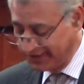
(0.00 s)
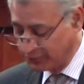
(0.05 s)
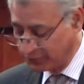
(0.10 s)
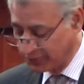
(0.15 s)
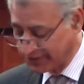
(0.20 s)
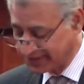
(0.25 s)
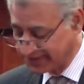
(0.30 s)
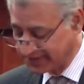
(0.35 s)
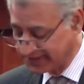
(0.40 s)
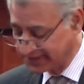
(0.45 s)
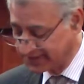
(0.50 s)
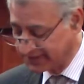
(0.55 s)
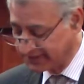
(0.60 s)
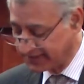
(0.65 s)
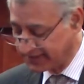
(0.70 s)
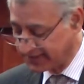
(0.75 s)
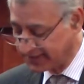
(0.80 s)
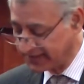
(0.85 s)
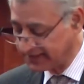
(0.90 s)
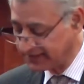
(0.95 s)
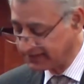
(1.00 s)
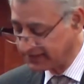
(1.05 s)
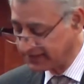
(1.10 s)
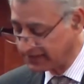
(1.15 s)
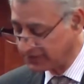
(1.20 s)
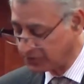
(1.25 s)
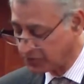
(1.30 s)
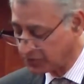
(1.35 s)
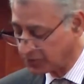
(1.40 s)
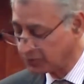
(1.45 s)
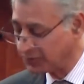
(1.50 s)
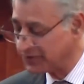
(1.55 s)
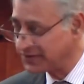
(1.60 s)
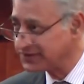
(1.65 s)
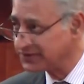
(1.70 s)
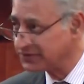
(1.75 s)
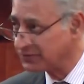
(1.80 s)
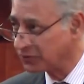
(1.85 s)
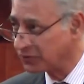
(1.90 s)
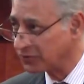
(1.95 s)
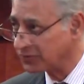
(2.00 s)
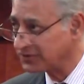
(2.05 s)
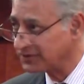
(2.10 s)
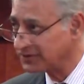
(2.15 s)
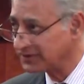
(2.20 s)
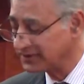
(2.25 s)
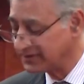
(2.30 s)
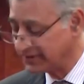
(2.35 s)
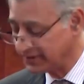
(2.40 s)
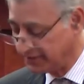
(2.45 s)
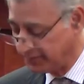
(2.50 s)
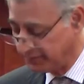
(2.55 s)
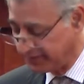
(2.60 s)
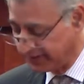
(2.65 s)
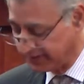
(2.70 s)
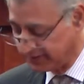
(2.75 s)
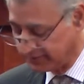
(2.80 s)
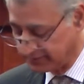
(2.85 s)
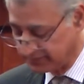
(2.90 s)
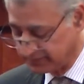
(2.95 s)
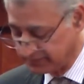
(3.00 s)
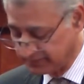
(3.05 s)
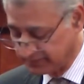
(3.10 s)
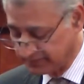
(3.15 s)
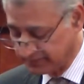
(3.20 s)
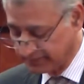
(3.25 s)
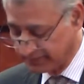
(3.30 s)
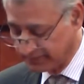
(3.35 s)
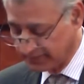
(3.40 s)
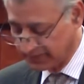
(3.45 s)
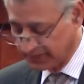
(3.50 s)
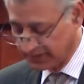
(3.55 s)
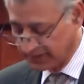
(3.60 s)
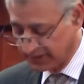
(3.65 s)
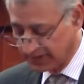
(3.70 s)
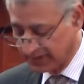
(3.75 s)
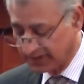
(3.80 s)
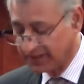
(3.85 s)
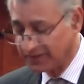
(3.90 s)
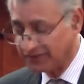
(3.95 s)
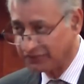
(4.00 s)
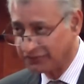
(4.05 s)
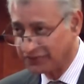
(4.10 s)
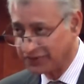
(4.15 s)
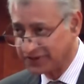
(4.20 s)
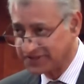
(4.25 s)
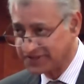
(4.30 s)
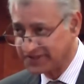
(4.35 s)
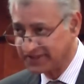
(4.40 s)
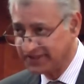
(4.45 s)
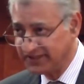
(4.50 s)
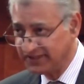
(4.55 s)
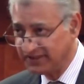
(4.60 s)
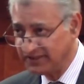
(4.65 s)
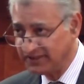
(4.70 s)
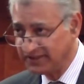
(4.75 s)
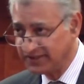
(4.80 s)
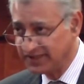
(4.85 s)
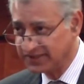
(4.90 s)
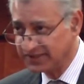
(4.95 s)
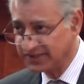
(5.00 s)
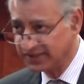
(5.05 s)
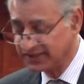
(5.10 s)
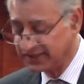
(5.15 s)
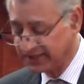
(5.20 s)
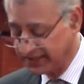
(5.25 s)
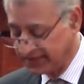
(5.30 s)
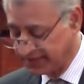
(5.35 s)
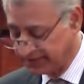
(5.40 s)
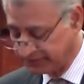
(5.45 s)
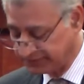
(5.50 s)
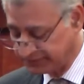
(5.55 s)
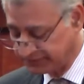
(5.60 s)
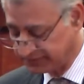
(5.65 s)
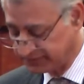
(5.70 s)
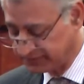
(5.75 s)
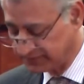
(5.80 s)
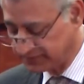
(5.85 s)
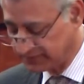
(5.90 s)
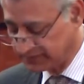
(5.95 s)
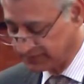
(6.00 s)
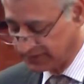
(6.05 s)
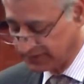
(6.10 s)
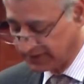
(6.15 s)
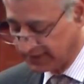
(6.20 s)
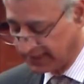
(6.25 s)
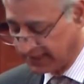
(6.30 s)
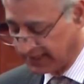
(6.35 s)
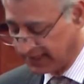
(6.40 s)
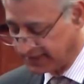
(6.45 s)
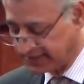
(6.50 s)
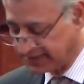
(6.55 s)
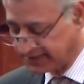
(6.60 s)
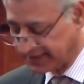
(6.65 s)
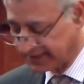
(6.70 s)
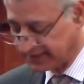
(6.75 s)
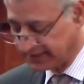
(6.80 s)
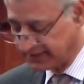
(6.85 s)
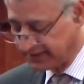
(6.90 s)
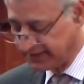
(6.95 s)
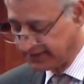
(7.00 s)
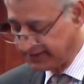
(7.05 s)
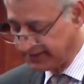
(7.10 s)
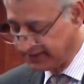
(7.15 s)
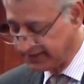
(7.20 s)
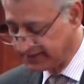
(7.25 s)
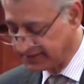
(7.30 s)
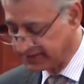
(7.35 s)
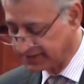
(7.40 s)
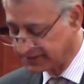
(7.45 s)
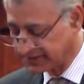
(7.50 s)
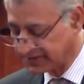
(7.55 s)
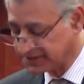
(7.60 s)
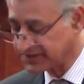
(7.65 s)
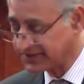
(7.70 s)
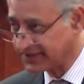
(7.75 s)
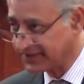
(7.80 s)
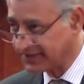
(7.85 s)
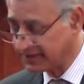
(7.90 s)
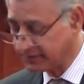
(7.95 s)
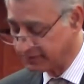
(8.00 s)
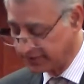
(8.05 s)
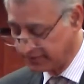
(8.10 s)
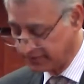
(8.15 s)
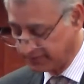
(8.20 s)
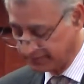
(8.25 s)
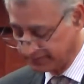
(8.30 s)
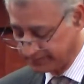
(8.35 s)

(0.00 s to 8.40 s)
questions regarding the economy's growth remain. Firstly, is it enough? And secondly, is it sustainable?